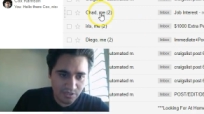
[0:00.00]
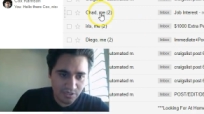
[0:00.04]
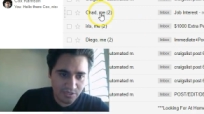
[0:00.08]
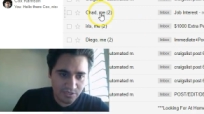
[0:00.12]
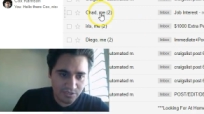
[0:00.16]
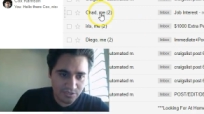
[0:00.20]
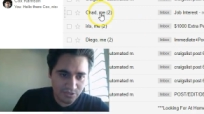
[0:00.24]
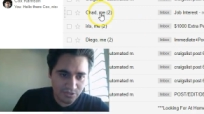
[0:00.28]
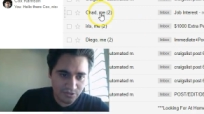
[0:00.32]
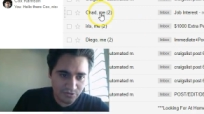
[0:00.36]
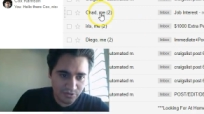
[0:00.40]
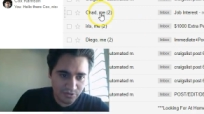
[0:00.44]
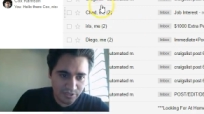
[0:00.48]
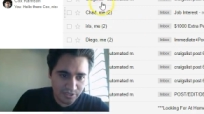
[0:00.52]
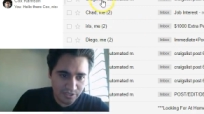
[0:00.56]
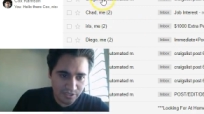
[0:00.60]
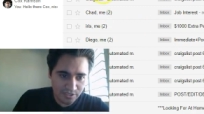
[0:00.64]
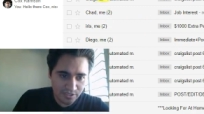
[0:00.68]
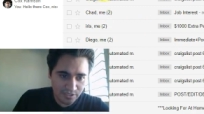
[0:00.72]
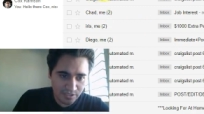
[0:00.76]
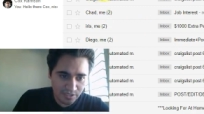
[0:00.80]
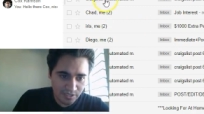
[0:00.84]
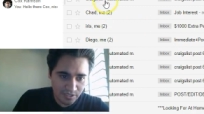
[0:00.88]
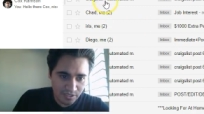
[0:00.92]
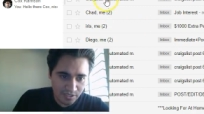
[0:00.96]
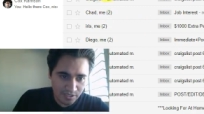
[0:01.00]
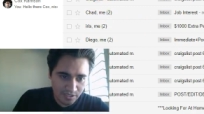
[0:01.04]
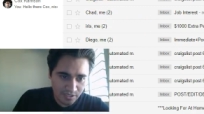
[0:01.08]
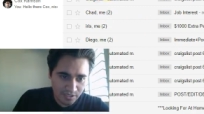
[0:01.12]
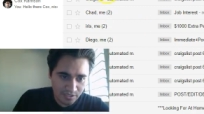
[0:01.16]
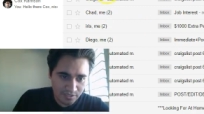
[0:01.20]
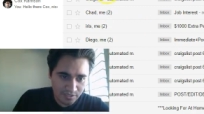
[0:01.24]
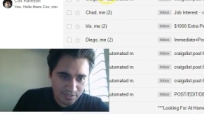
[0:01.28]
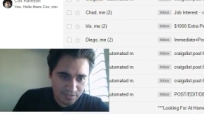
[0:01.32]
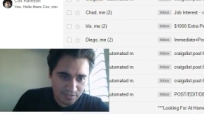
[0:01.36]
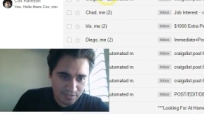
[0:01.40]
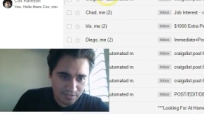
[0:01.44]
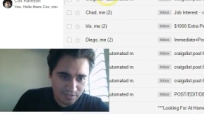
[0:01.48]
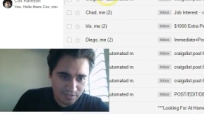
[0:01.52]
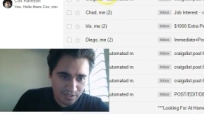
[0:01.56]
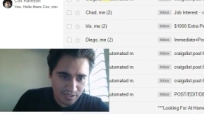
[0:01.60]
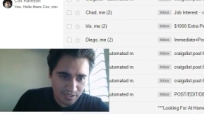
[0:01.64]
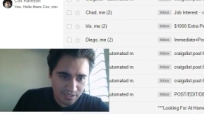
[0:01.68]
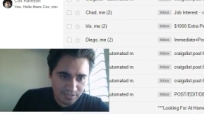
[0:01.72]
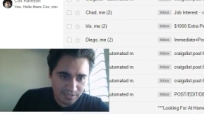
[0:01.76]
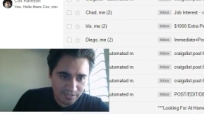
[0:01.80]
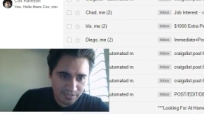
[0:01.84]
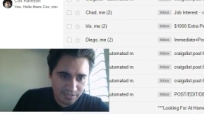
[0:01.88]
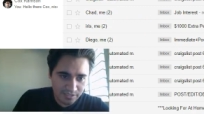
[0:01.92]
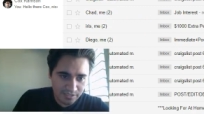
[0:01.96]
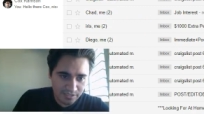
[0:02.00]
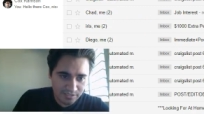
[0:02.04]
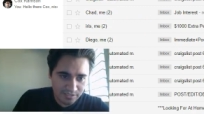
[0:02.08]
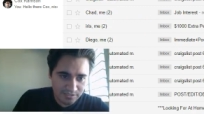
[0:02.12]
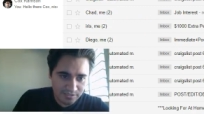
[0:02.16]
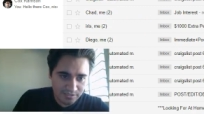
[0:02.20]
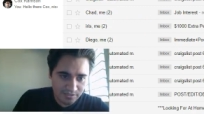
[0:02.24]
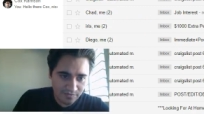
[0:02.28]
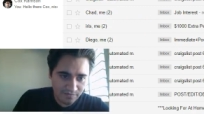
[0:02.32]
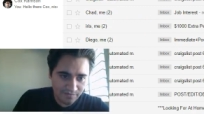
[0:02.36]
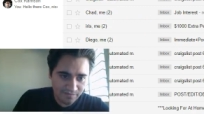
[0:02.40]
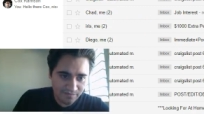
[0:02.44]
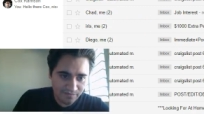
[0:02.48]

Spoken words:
3, not leads,